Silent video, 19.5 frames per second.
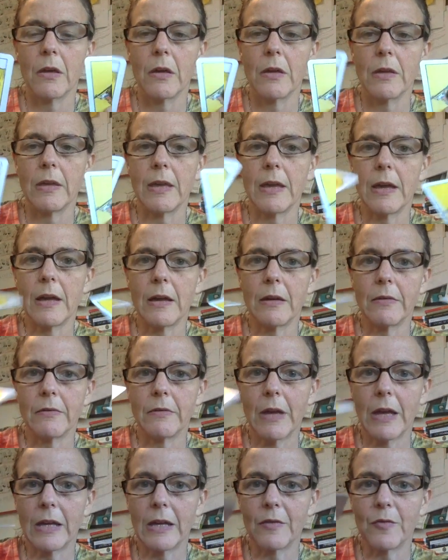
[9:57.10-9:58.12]
yeah,
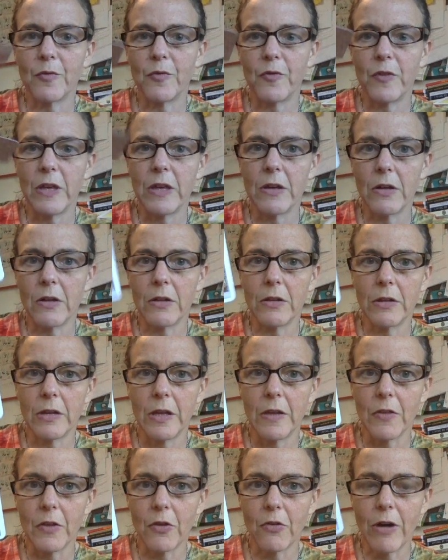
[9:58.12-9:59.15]
I can feel
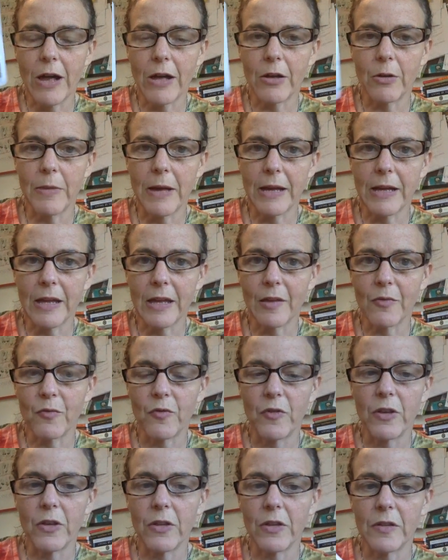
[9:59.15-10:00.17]
in the Crackleback, I can
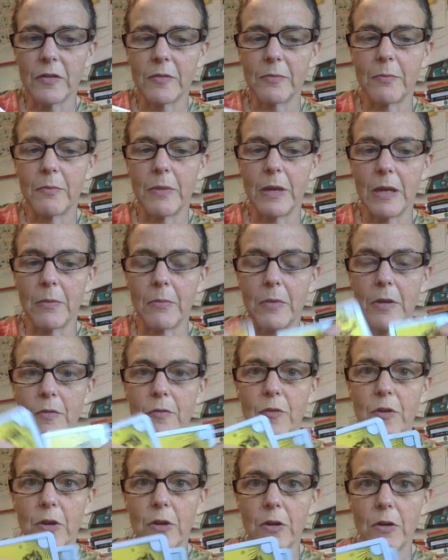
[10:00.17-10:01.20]
feel it being
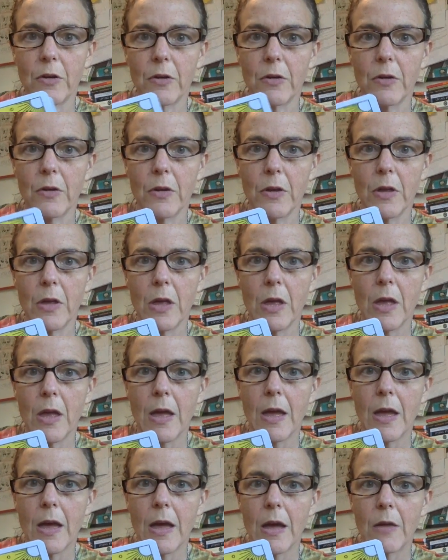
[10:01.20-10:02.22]
beefier.
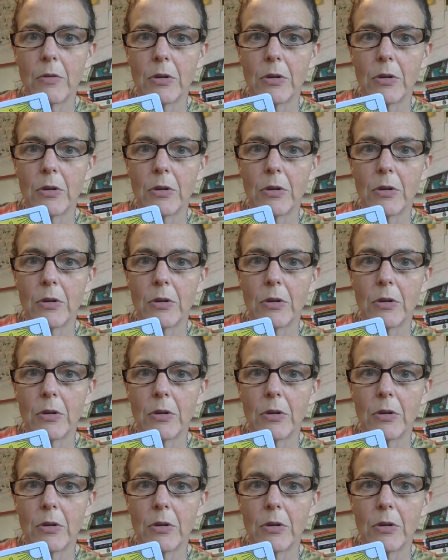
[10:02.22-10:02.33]
I